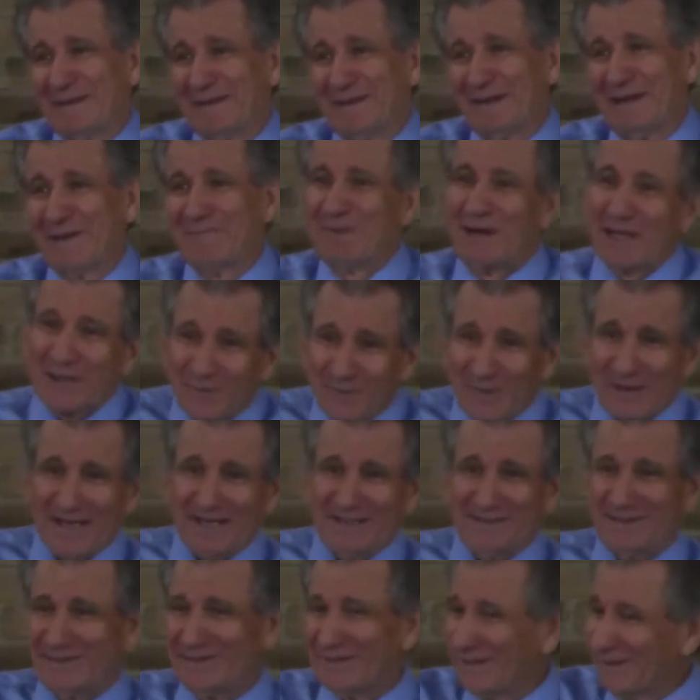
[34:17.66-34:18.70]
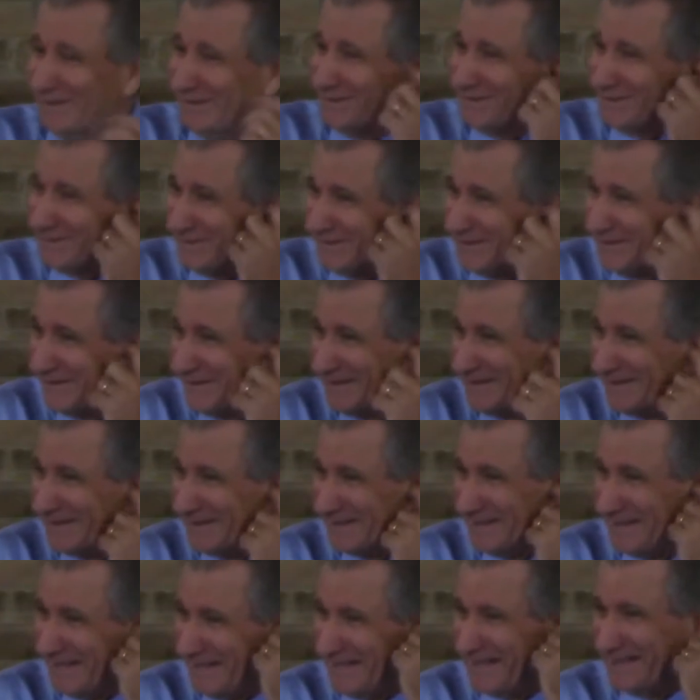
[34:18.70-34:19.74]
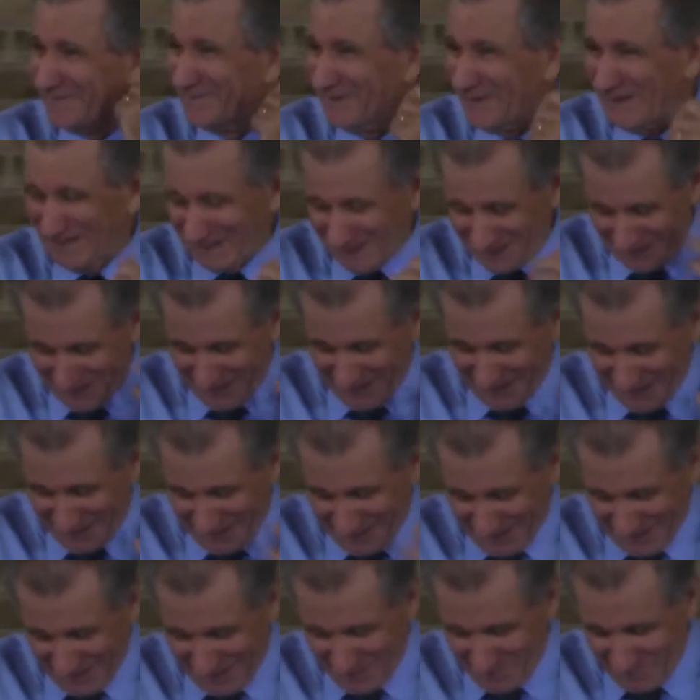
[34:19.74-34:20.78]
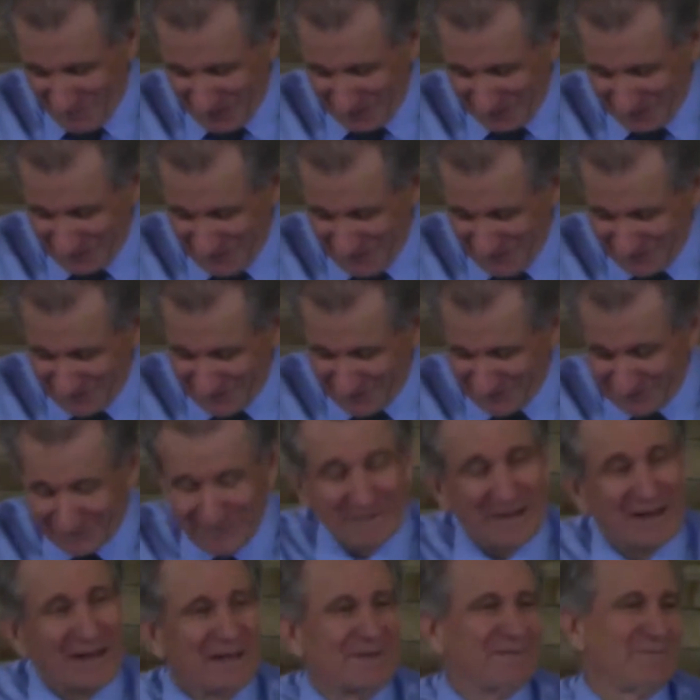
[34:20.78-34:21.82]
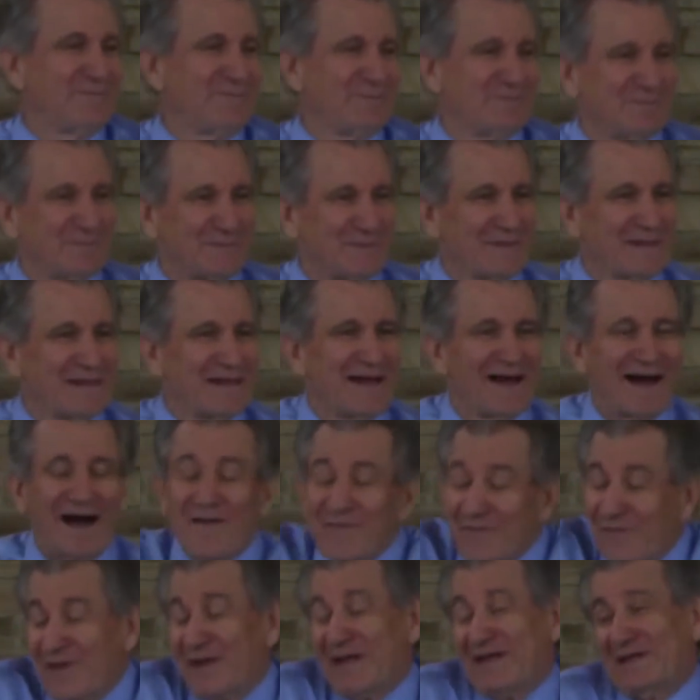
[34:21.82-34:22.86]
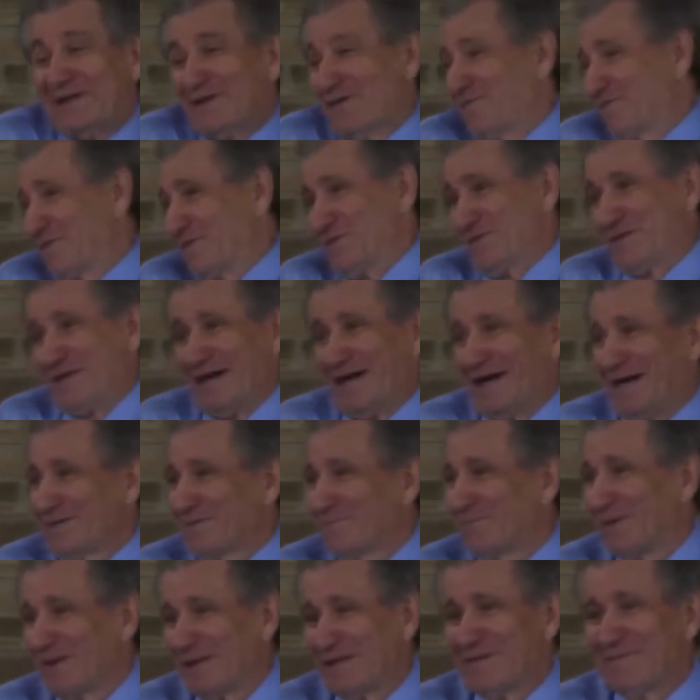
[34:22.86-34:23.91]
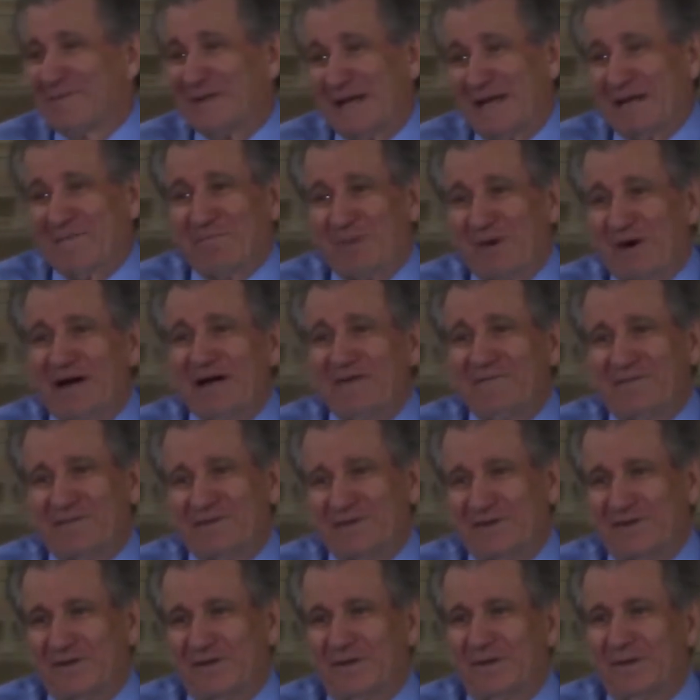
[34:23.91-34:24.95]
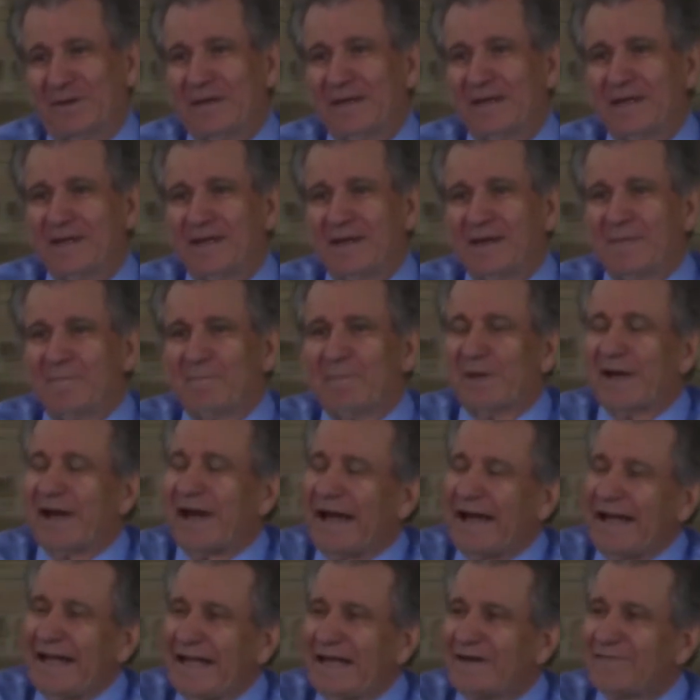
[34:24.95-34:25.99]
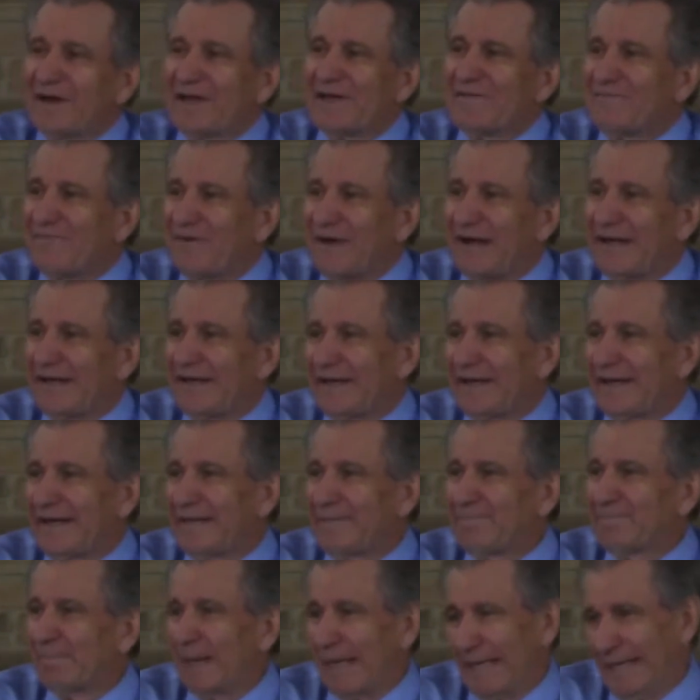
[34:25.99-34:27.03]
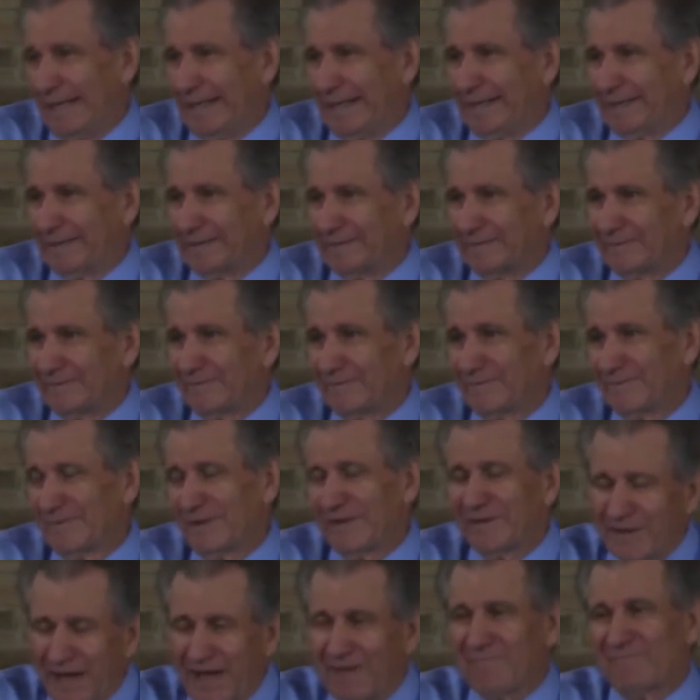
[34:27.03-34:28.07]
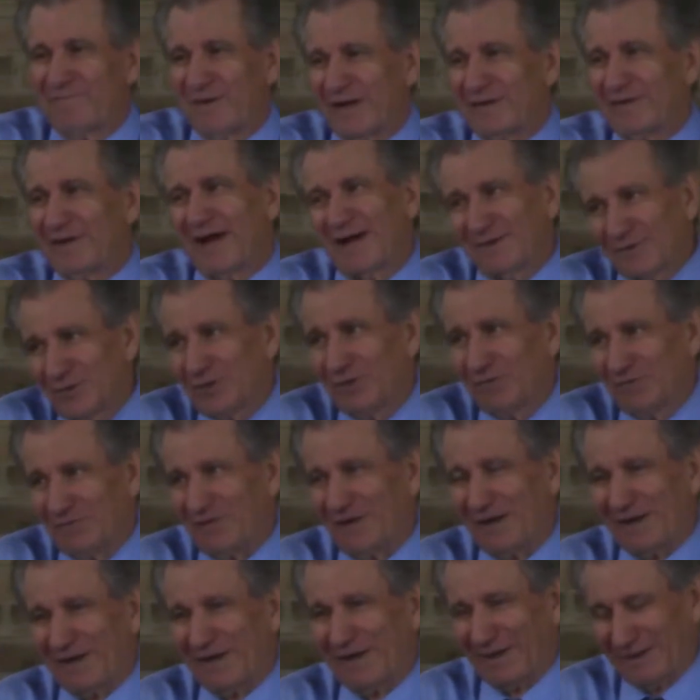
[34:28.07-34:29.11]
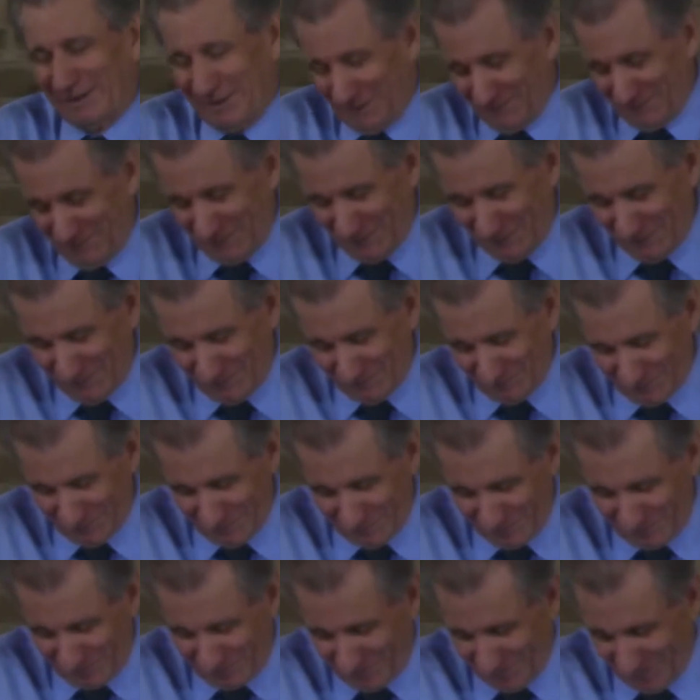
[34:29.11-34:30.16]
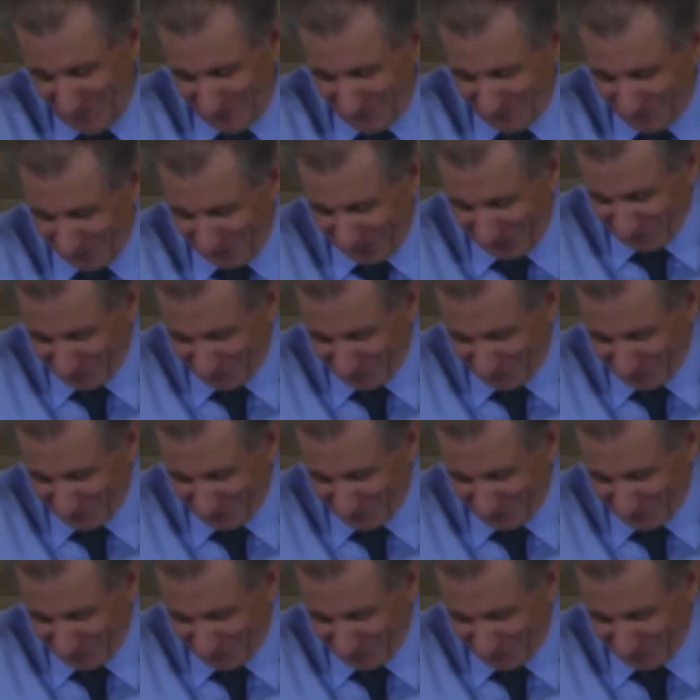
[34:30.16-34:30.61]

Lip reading: and my grandkids and my kids, and I think of you guys, believe me, and I pray for you. But I have a finite mind. And not too finite. I don't smile when I